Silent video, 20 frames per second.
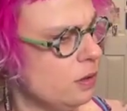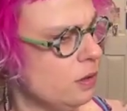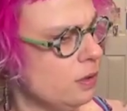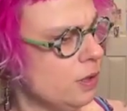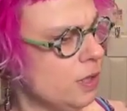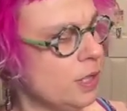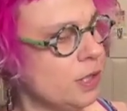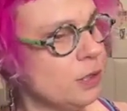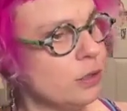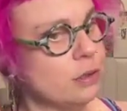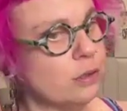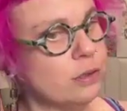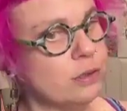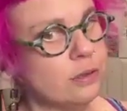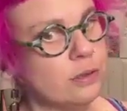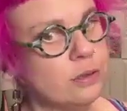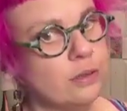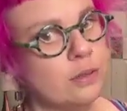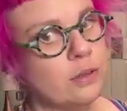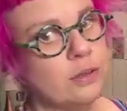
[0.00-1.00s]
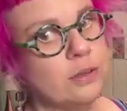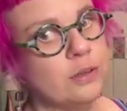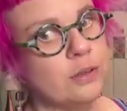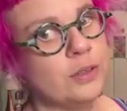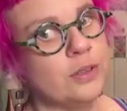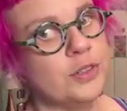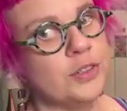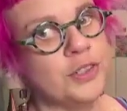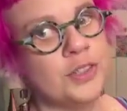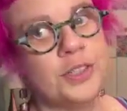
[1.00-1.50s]
Later,
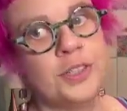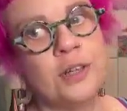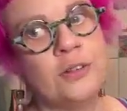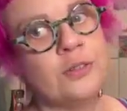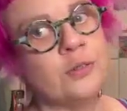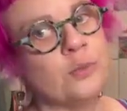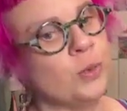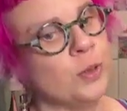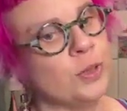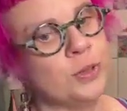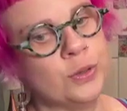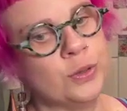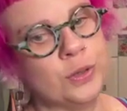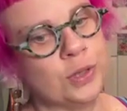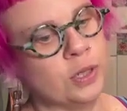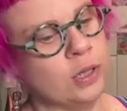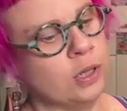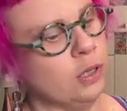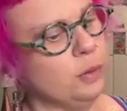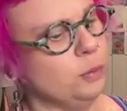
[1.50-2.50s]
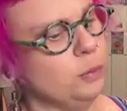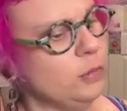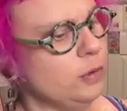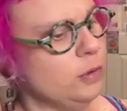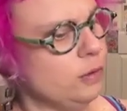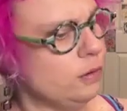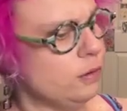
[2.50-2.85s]
she doesn't want you to come.